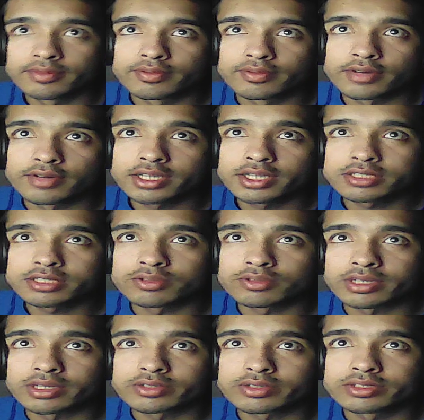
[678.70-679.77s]
First, what
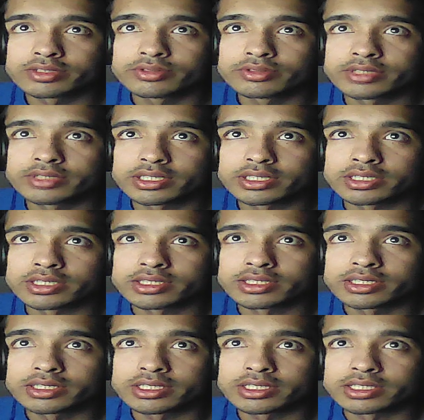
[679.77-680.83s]
we do here
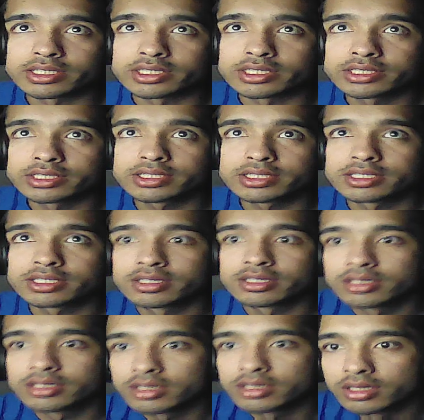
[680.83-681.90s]
is
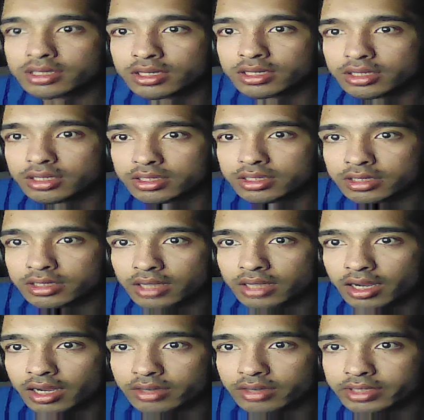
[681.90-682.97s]

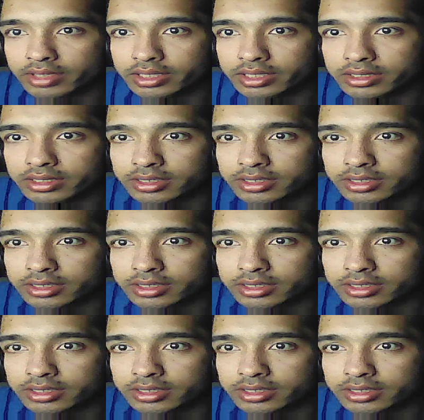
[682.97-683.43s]
I'll write the